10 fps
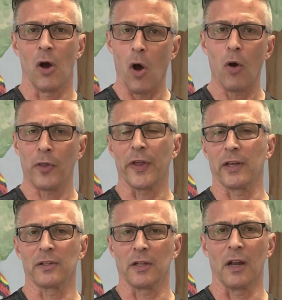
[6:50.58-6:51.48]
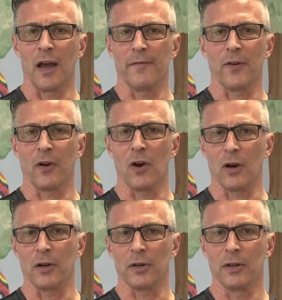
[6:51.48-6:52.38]
All things in life are
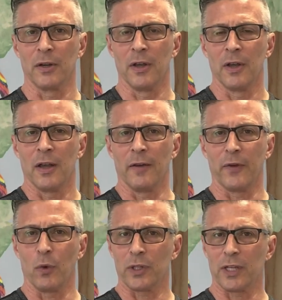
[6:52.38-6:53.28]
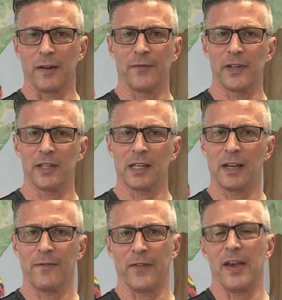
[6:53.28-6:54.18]
hard. If you want to get
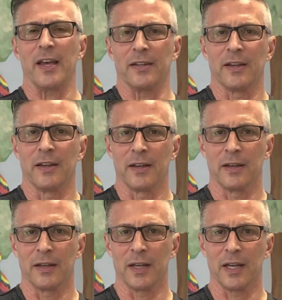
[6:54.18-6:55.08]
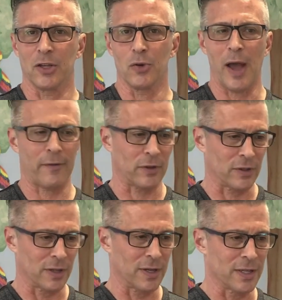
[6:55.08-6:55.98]
physically fit, you have to
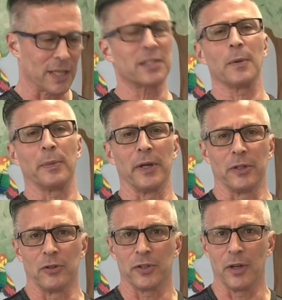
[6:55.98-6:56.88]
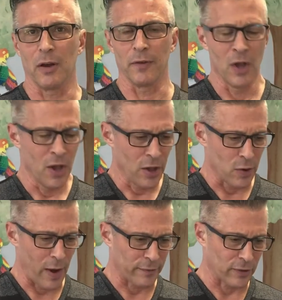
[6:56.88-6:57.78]
discipline yourself.
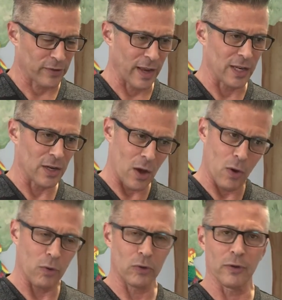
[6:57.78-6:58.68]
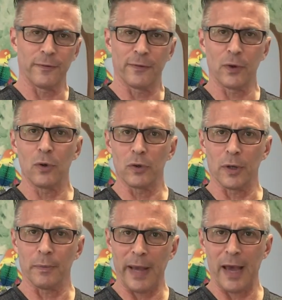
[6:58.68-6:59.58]
You have to say no to food
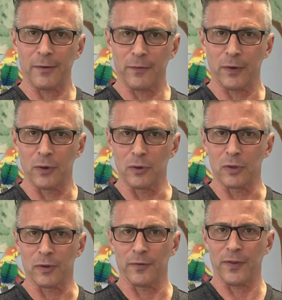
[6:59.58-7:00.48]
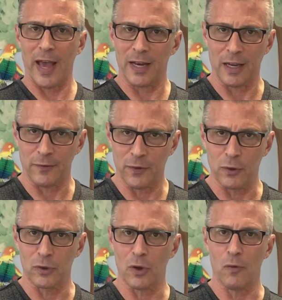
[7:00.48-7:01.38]
and bad foods and fattening
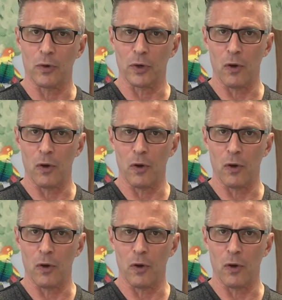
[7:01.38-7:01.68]
foods over and